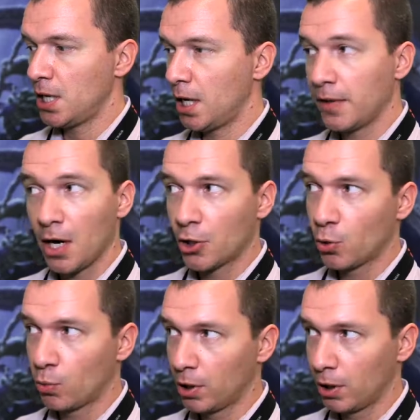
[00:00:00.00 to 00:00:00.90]
the
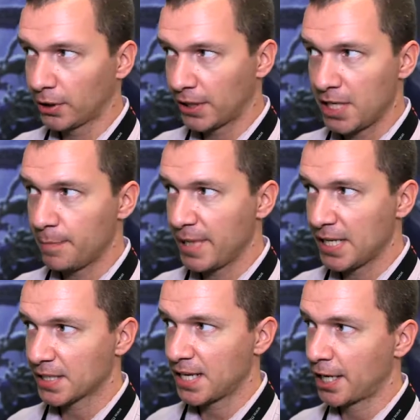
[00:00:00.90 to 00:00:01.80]
underworld, the
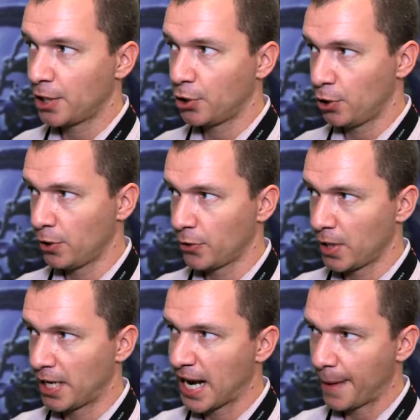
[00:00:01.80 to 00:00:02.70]
Abyss, not on Earth,
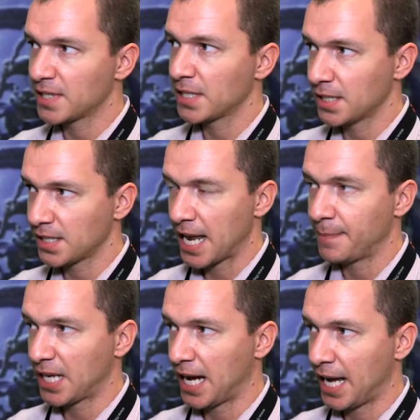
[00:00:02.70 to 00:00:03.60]
and it happens at the
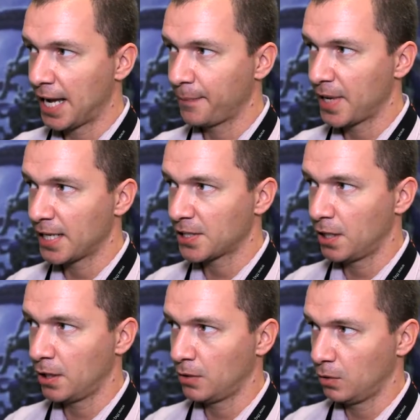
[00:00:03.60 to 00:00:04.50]
same time as
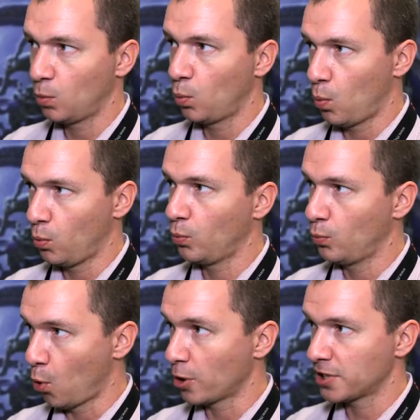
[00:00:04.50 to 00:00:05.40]
a
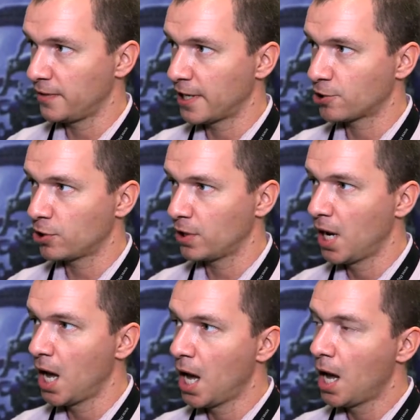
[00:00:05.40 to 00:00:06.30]
War's adventure,
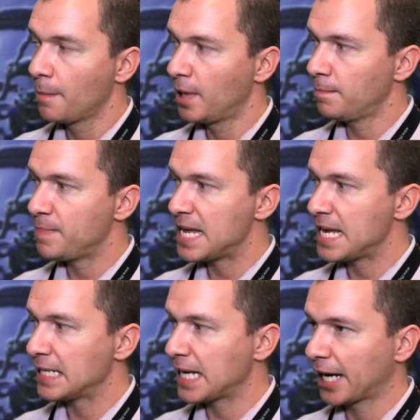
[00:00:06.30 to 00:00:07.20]
but
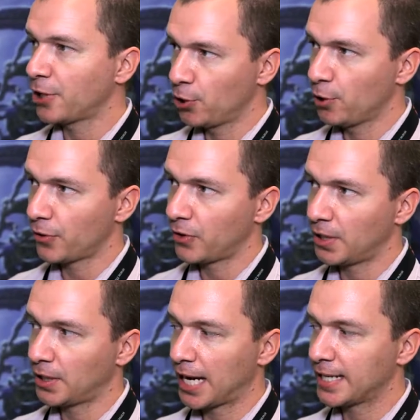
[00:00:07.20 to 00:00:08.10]
being not on Earth
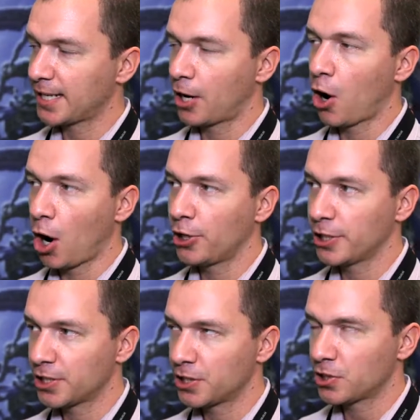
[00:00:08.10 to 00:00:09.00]
kind of set our
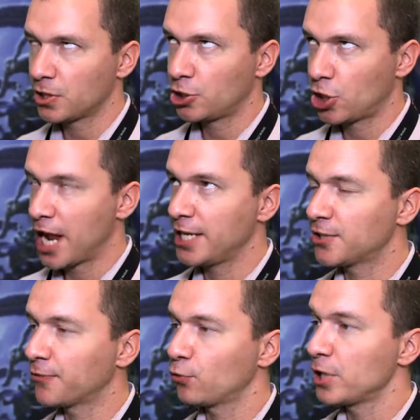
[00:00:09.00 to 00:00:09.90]
artists'
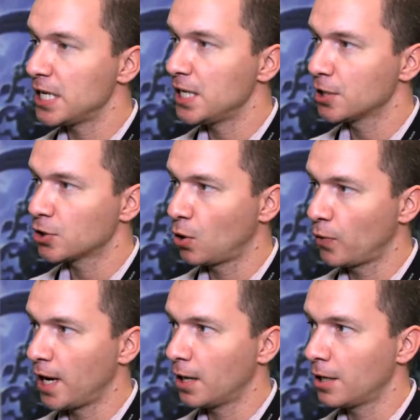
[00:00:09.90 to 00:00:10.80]
chains free, so
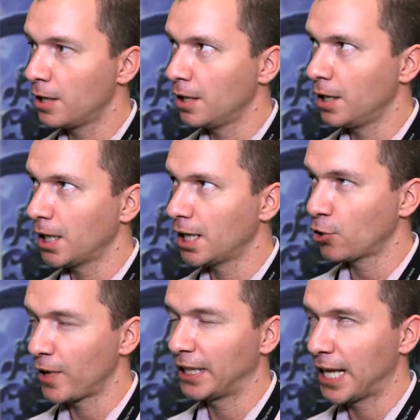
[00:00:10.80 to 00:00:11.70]
they can
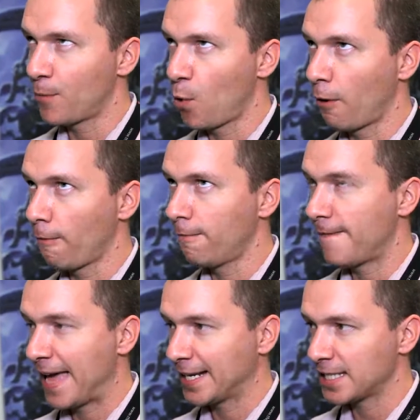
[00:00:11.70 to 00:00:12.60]
create a lot more
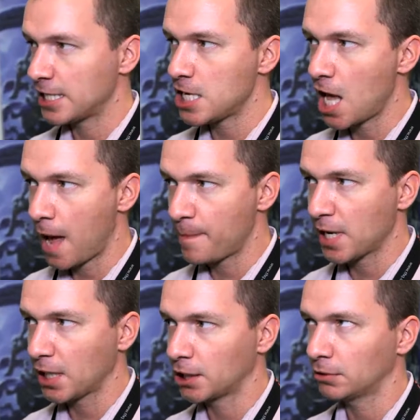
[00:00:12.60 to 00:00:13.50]
fantasy,
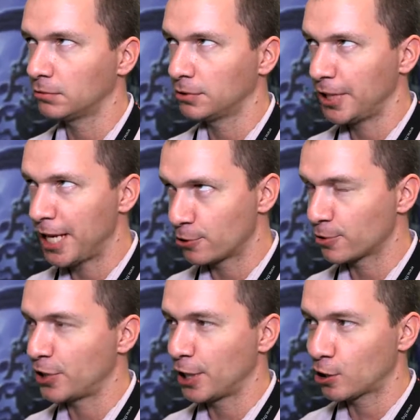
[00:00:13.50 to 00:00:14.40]
epic,
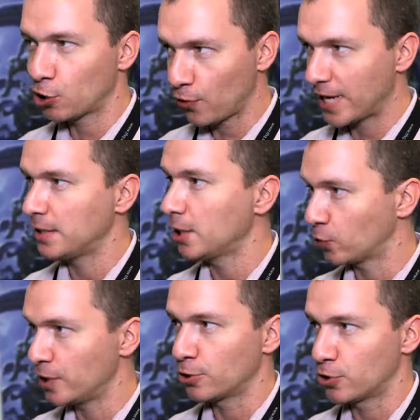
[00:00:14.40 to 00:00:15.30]
interesting, crazy
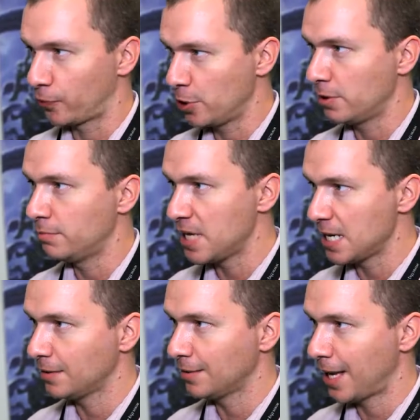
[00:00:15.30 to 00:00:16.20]
creatures for you to
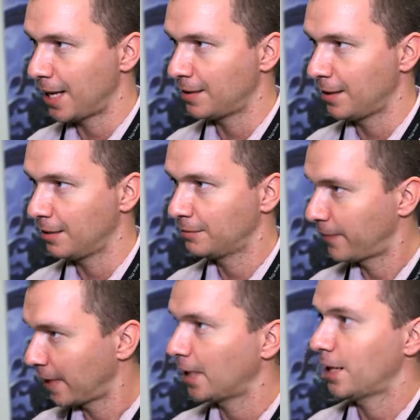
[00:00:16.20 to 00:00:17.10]
meet and
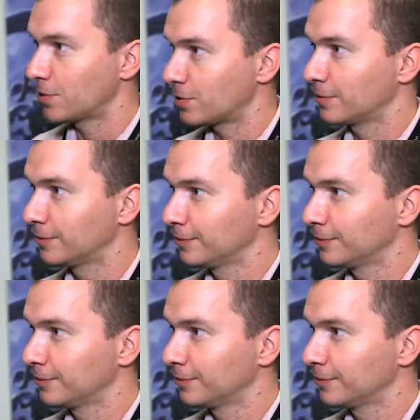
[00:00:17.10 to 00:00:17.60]
fight against.